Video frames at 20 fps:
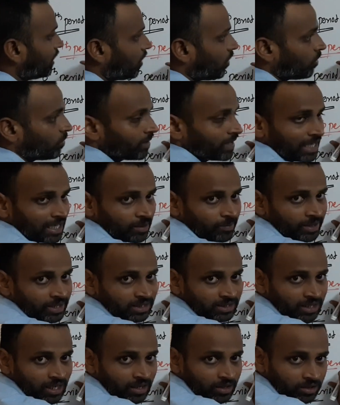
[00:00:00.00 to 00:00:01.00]
how many elements
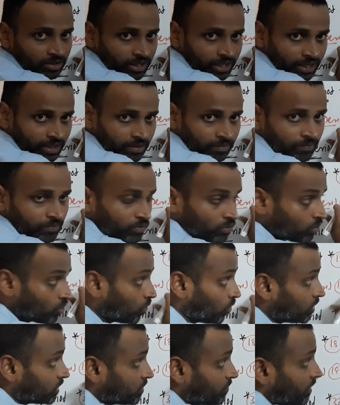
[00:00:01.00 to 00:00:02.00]
are there?
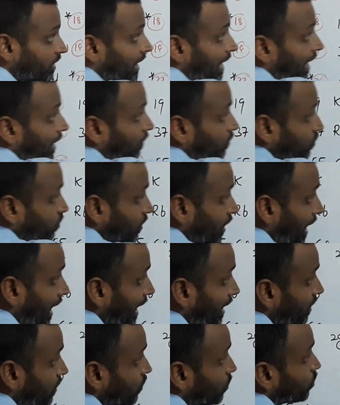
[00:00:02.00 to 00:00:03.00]
Those we have to
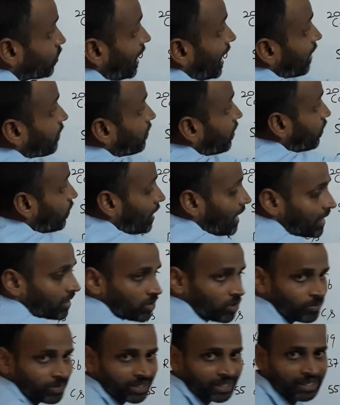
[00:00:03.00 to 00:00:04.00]
add to above
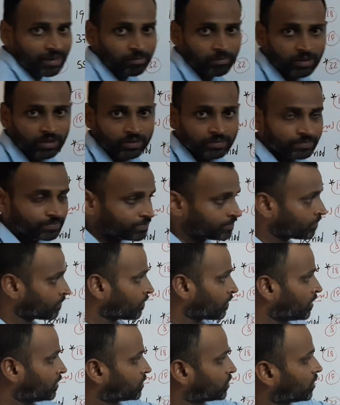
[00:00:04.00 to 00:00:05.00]
atomic number.
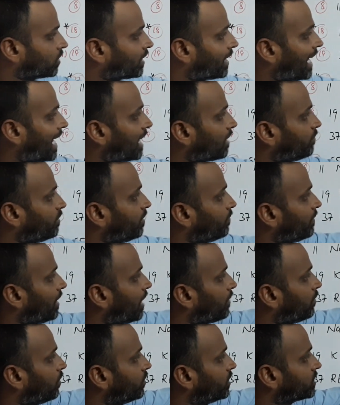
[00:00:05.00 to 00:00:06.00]
So cadmium
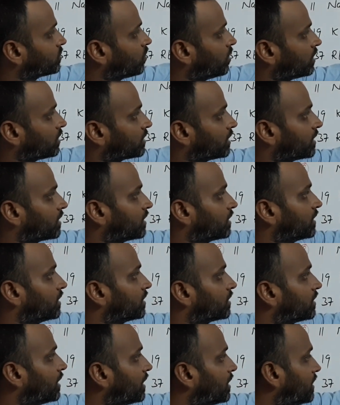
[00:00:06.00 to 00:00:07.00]
above is what? 30.
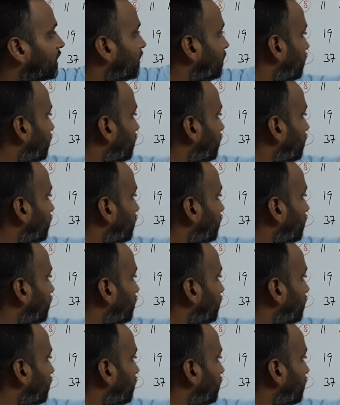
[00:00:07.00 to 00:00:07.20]
30